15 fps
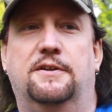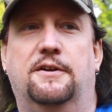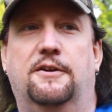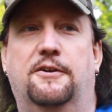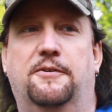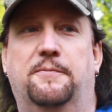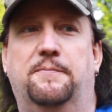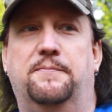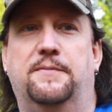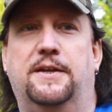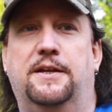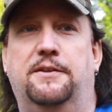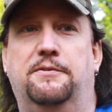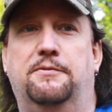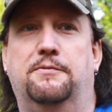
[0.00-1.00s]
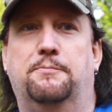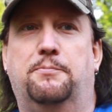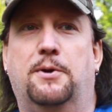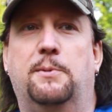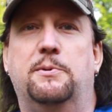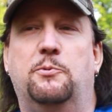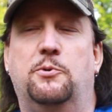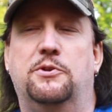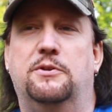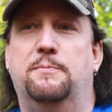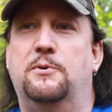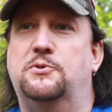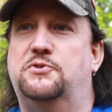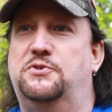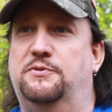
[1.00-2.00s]
and probably one of the
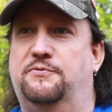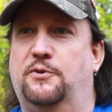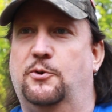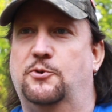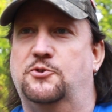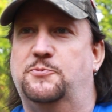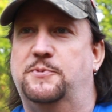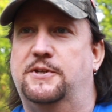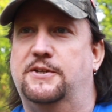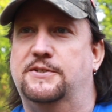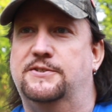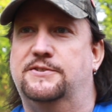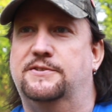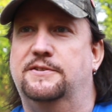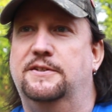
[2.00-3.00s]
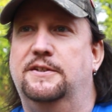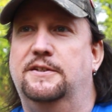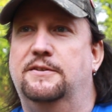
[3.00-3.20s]
most diverse because